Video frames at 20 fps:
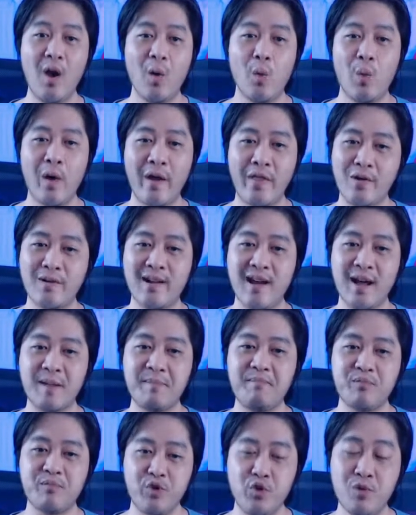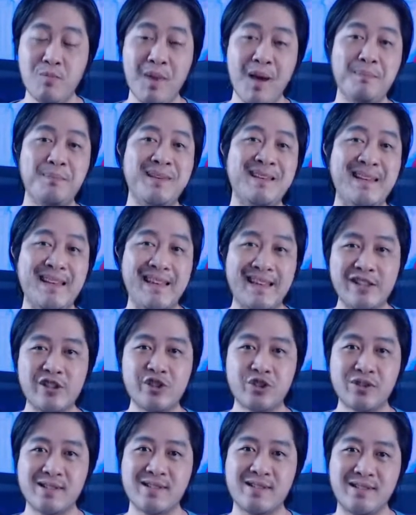whether or not you might be
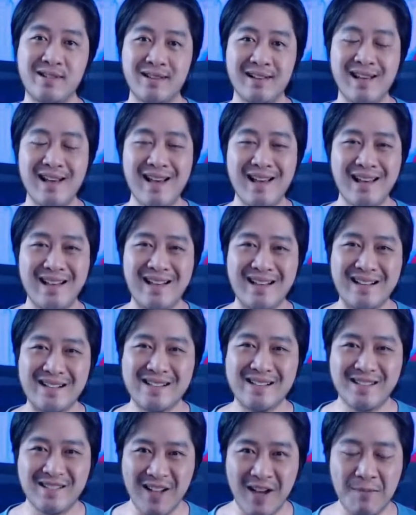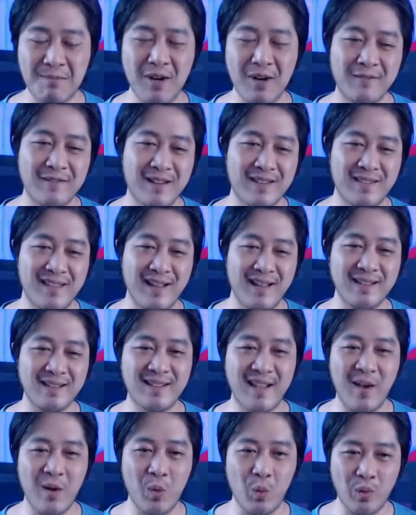interested in some of the things
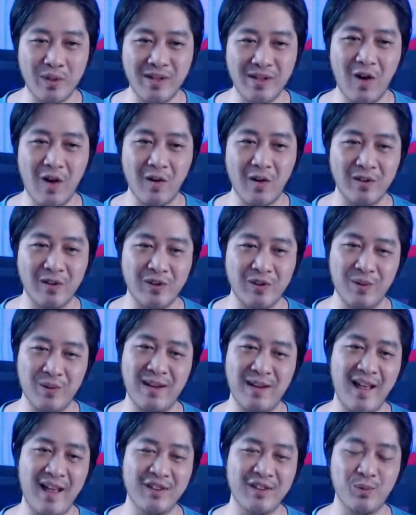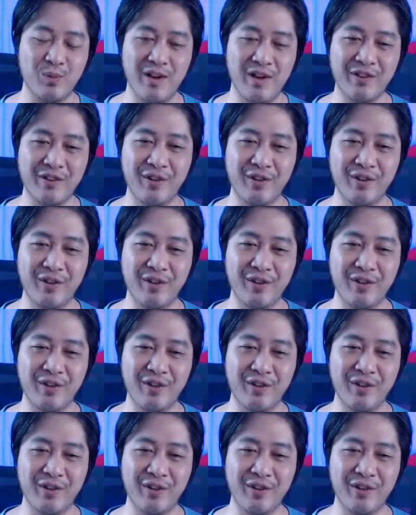that we are doing as well.